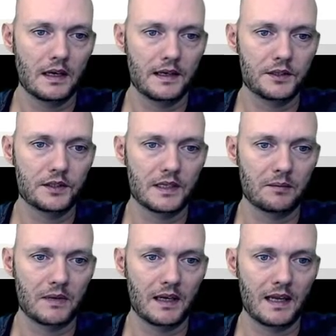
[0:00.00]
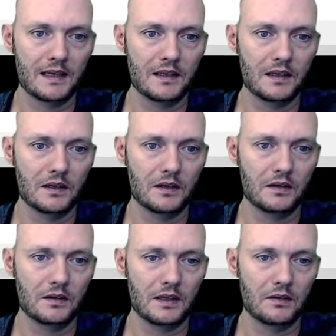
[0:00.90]
Just that my light there
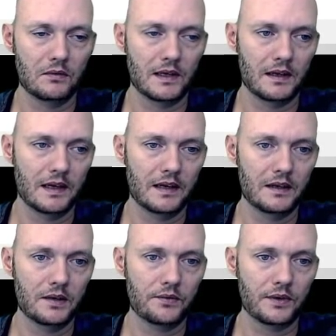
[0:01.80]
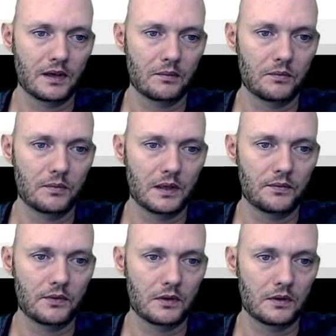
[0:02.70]
went negative, but
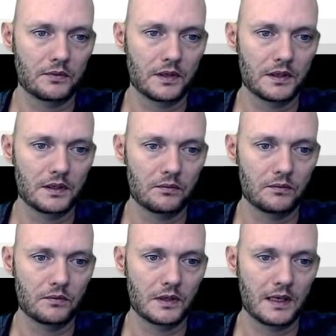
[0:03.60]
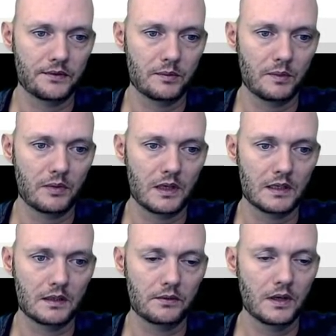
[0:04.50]
for this it would have to be positive.